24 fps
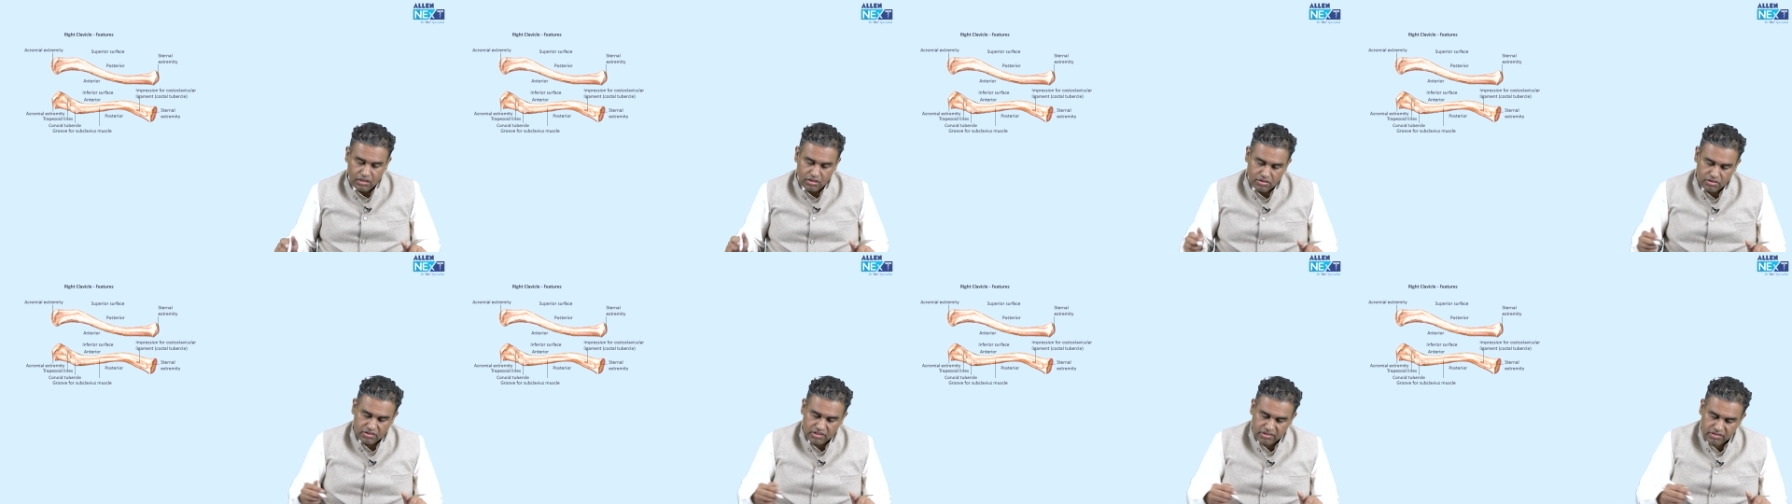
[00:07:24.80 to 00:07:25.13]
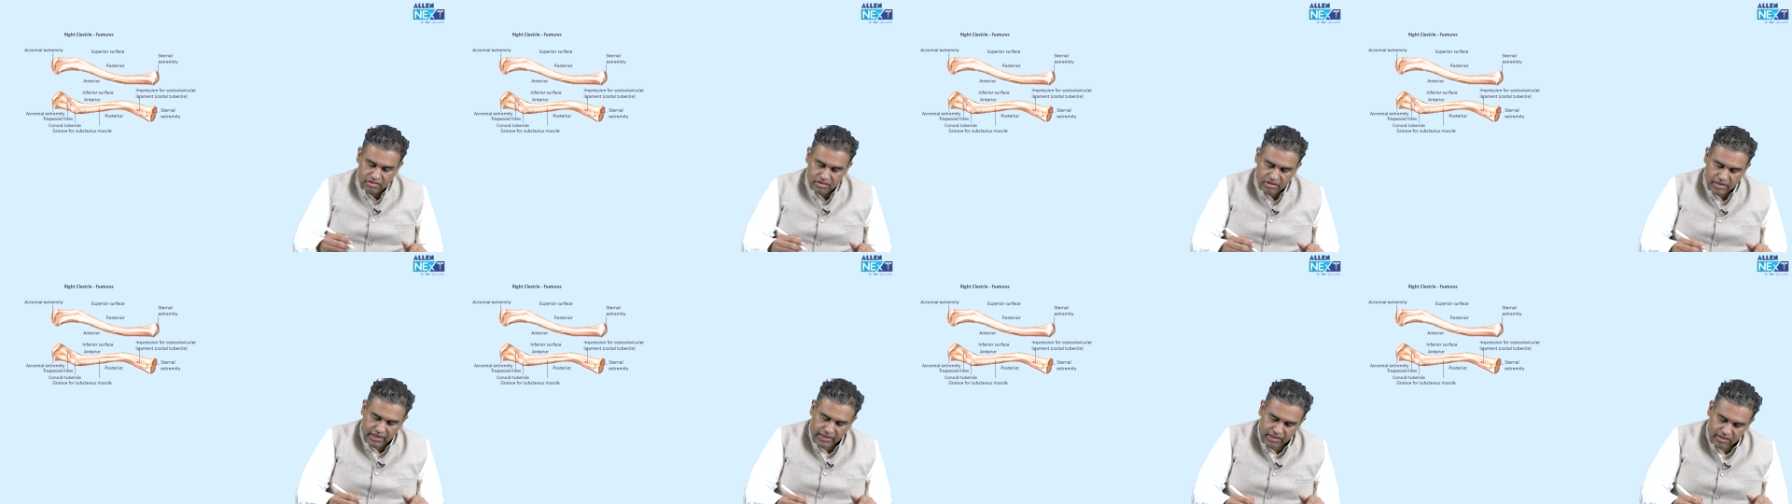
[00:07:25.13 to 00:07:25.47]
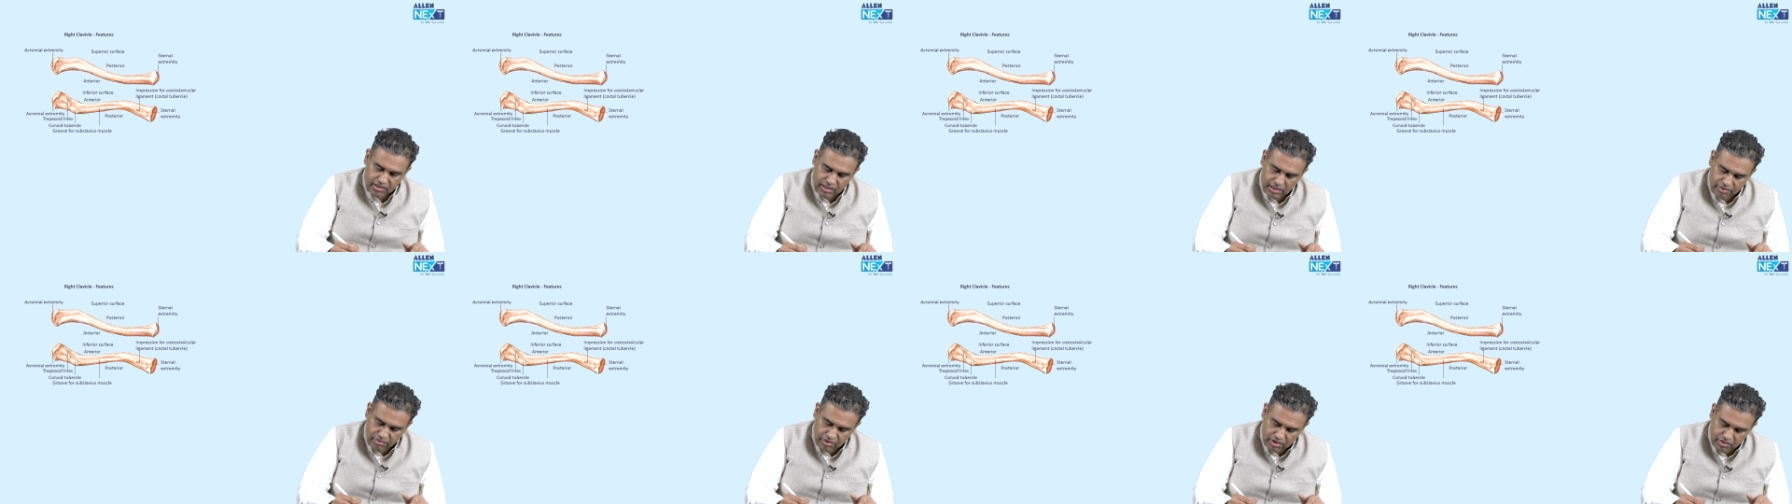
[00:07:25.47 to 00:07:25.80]
So this is the right
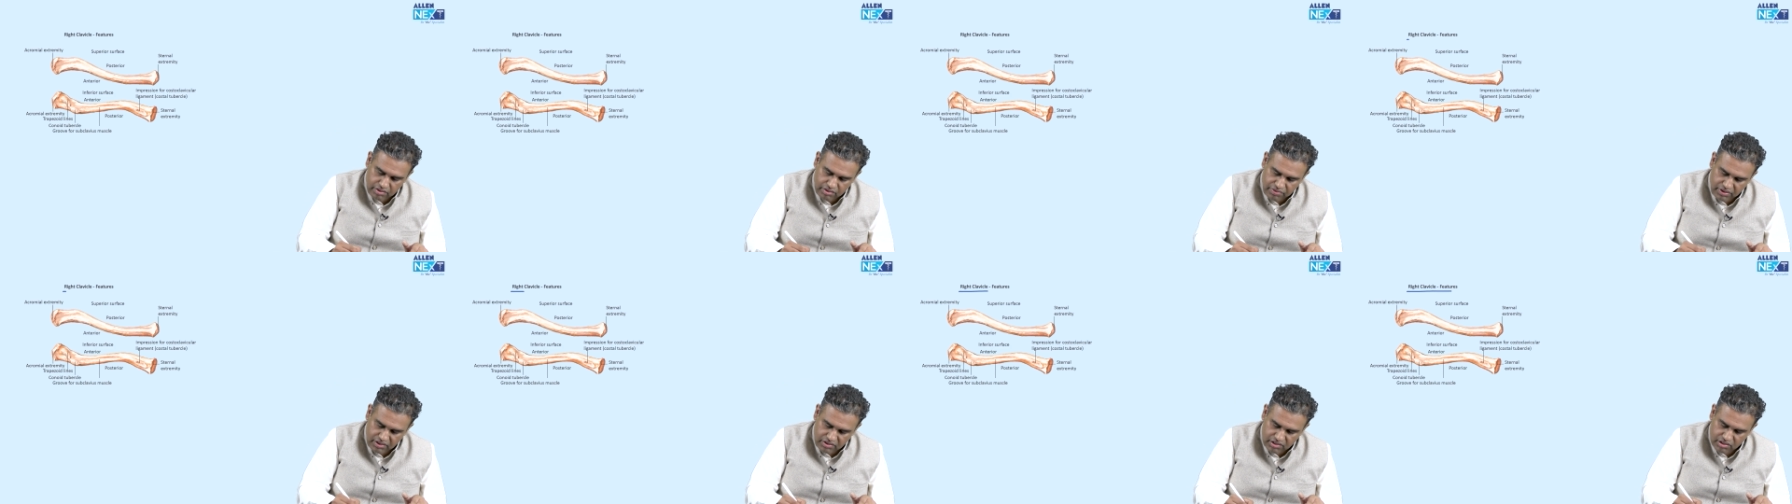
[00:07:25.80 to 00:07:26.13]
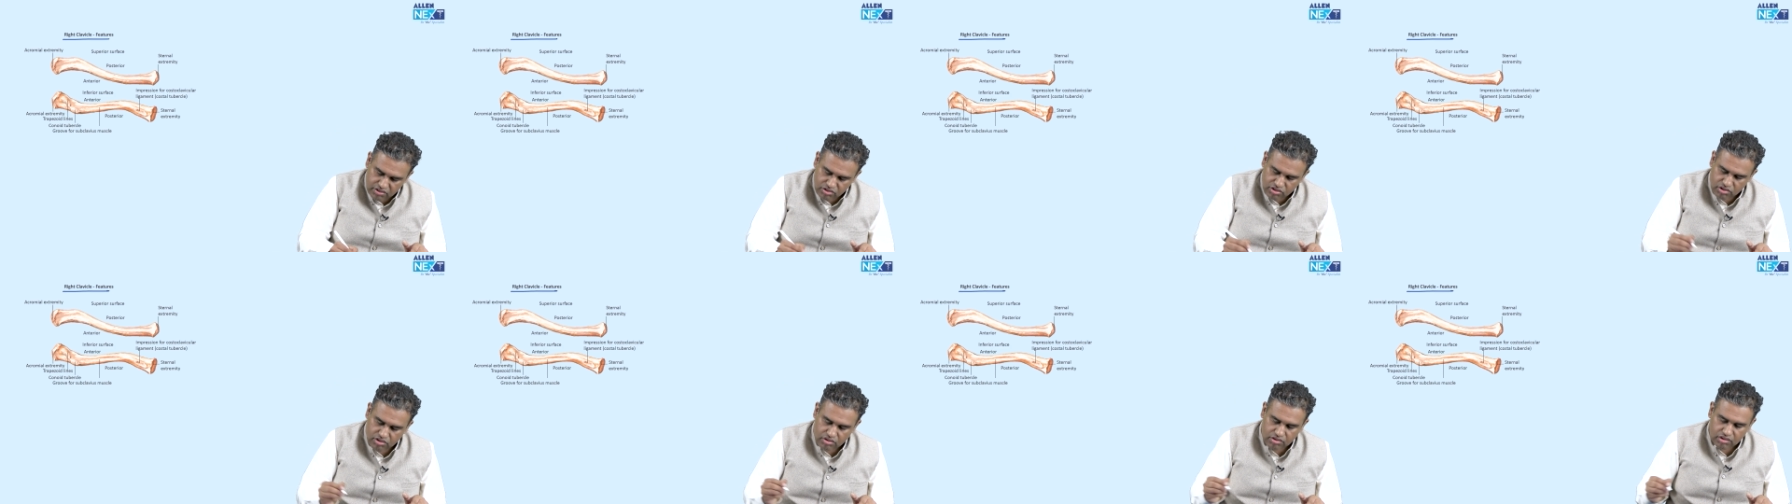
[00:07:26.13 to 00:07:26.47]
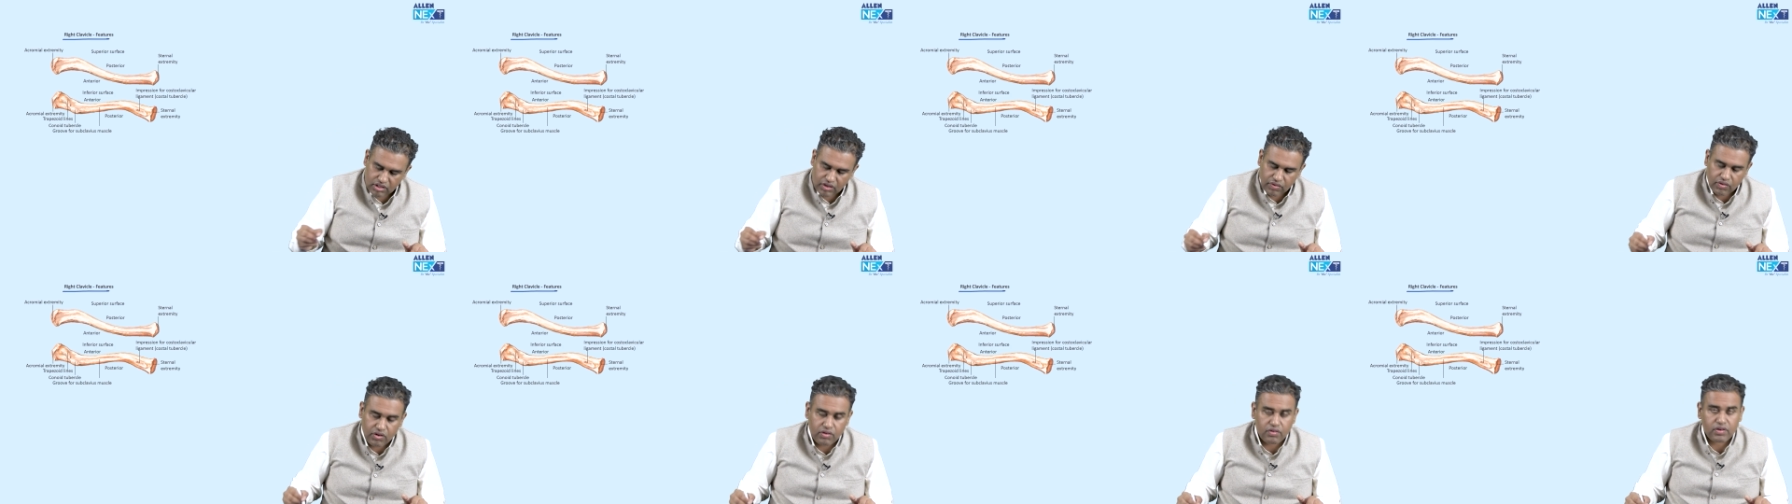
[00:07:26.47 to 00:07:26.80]
clavicle, the features
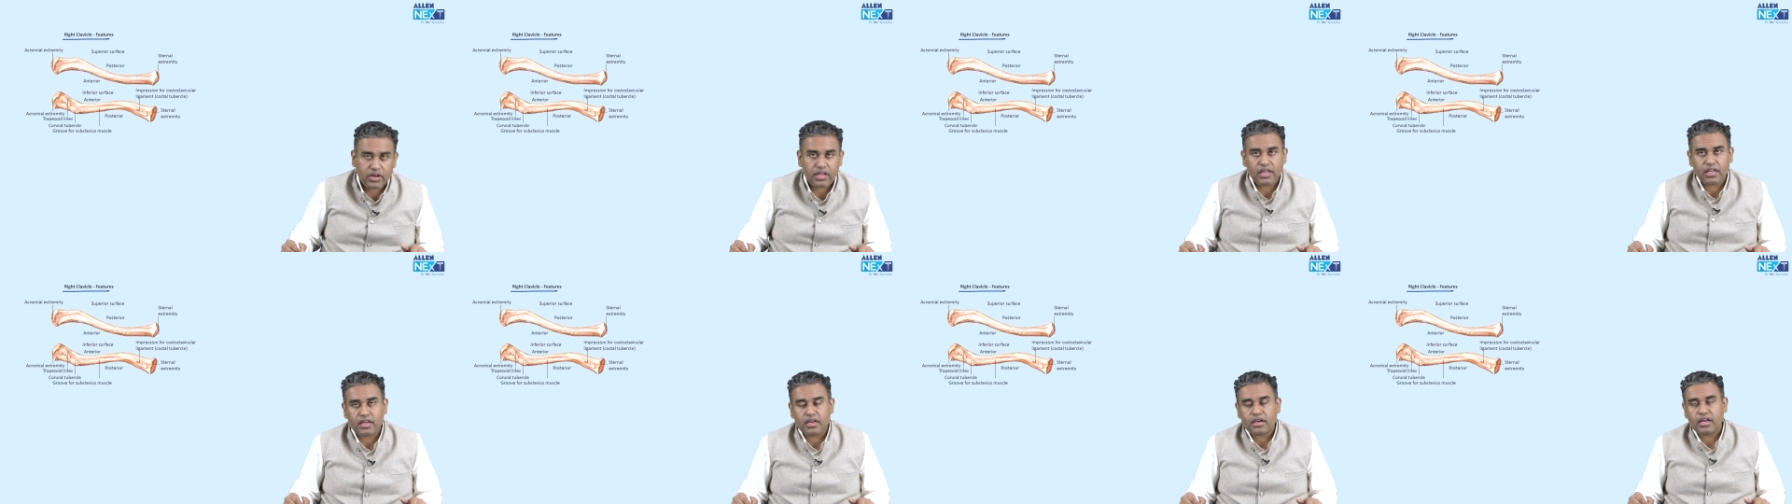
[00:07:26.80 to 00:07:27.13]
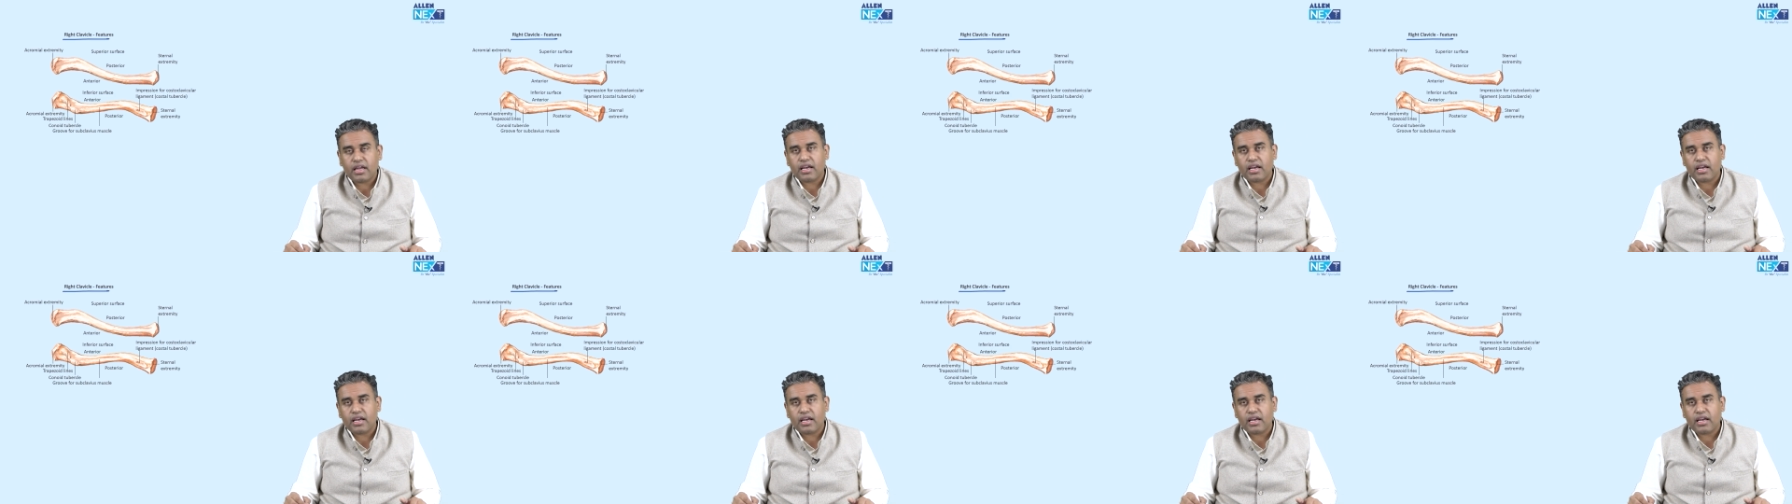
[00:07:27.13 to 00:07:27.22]
given over here,